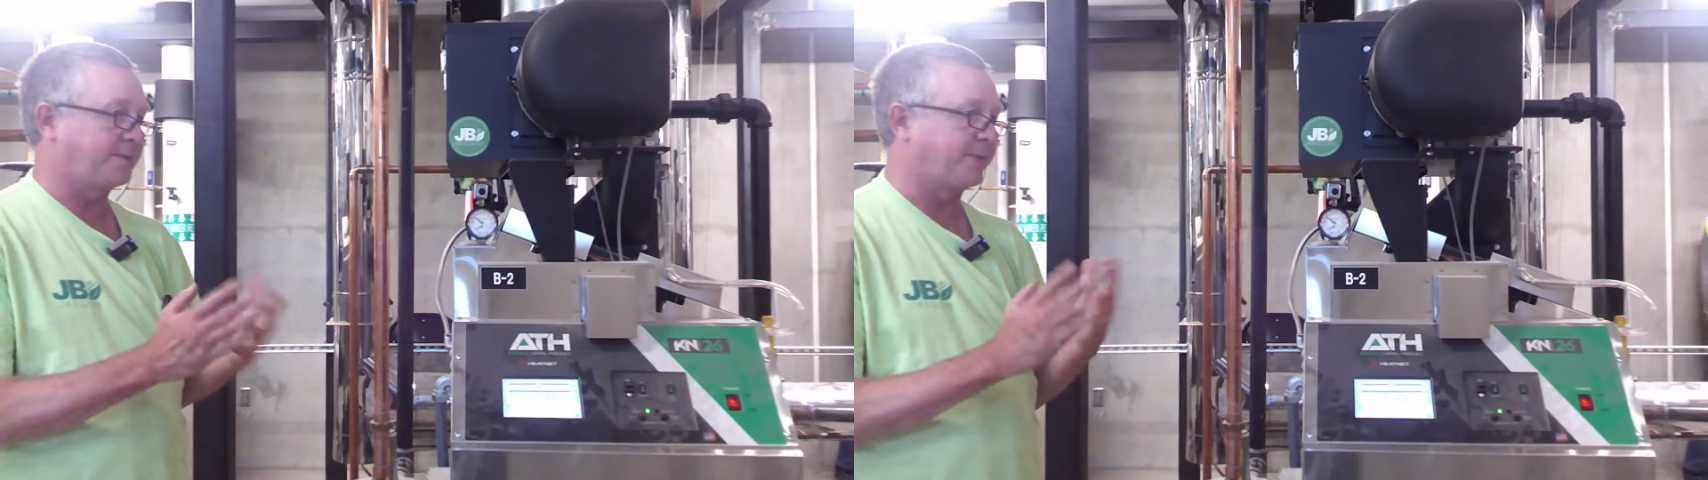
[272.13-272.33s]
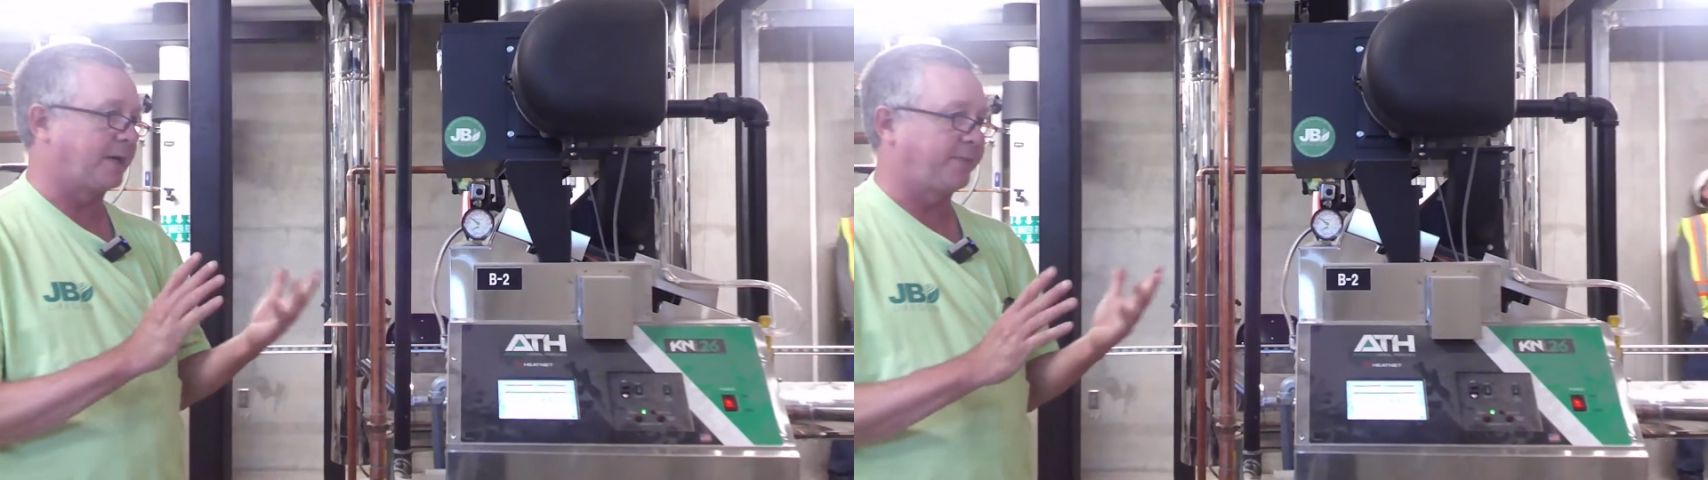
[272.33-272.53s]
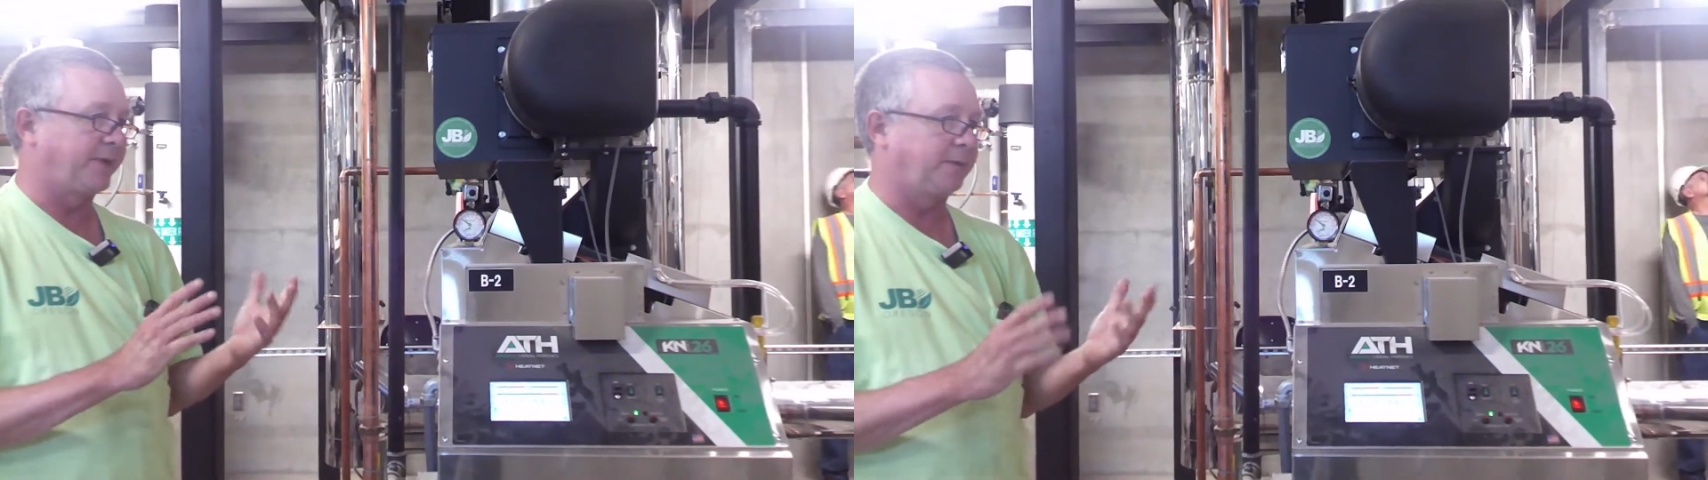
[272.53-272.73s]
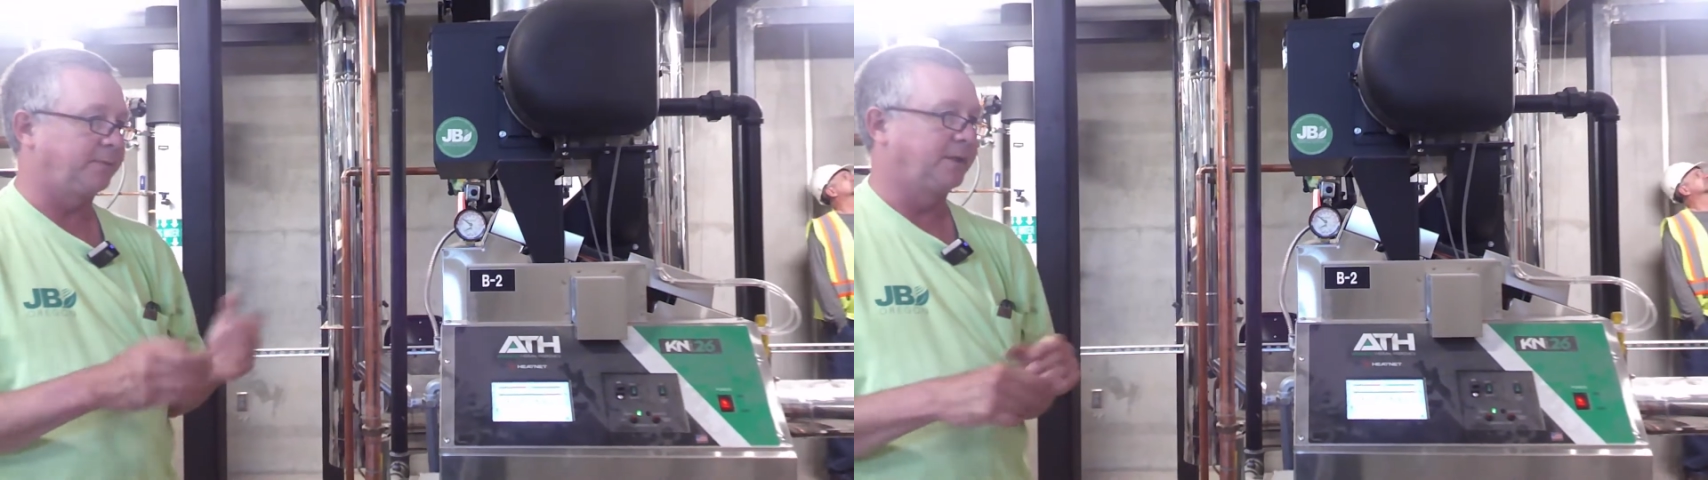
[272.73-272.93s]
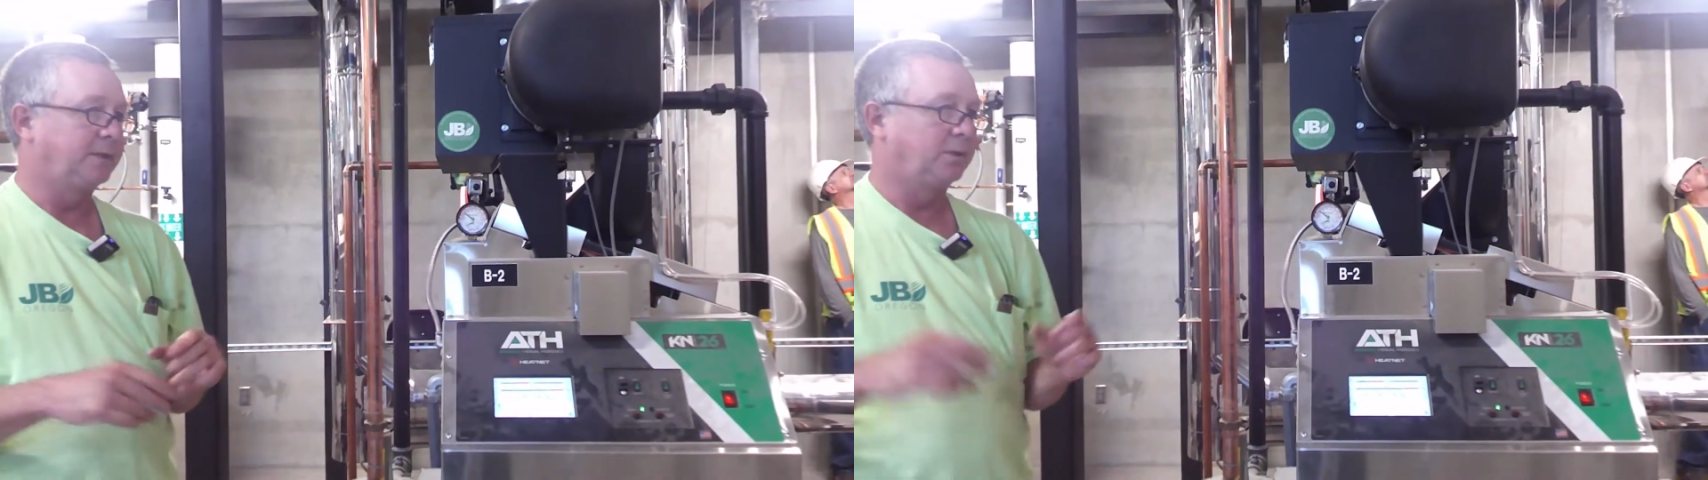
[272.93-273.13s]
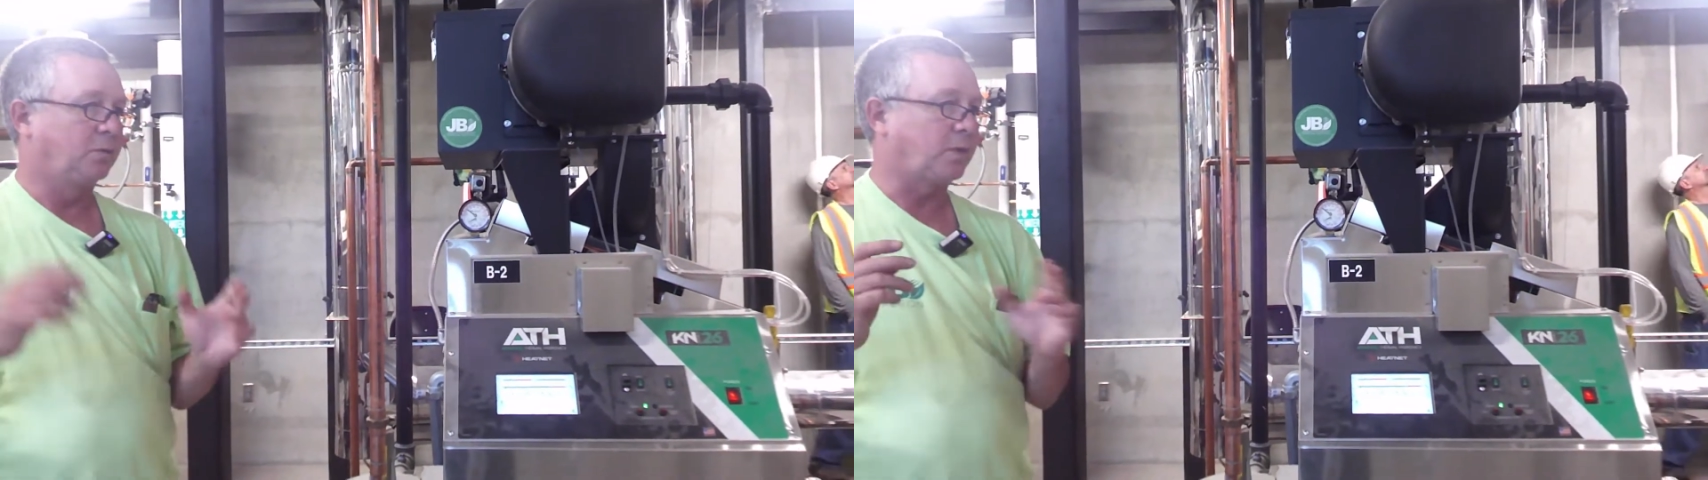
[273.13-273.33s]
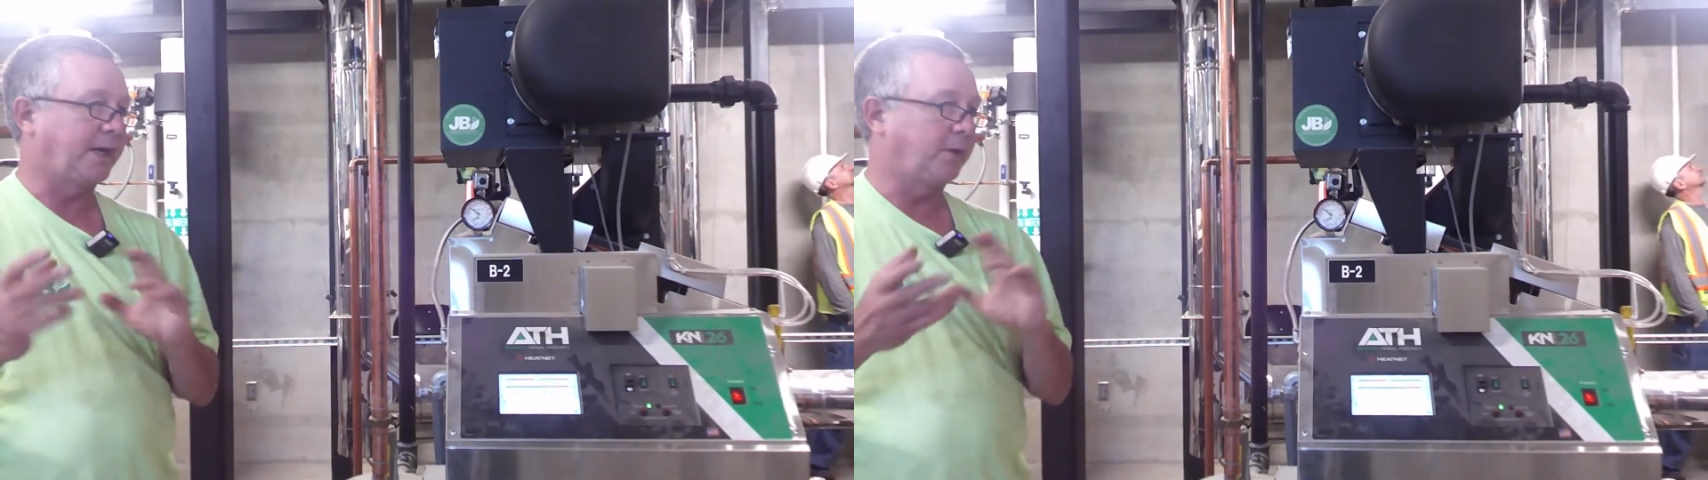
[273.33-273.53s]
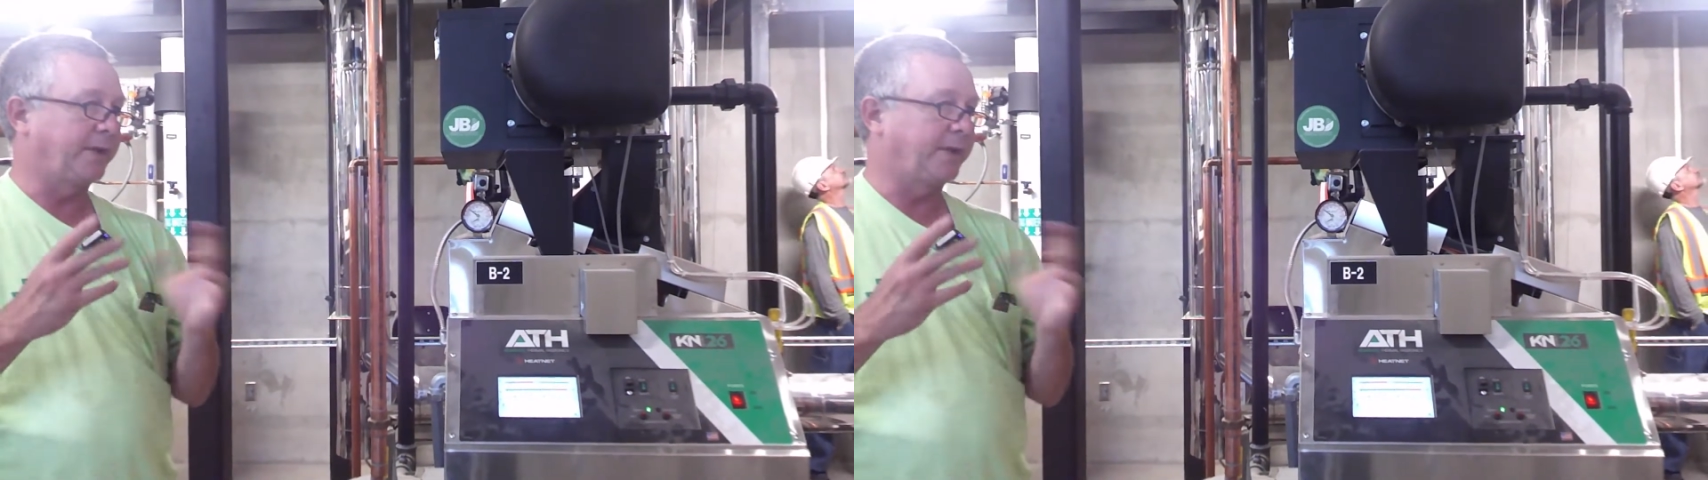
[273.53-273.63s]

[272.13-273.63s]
popping up, why are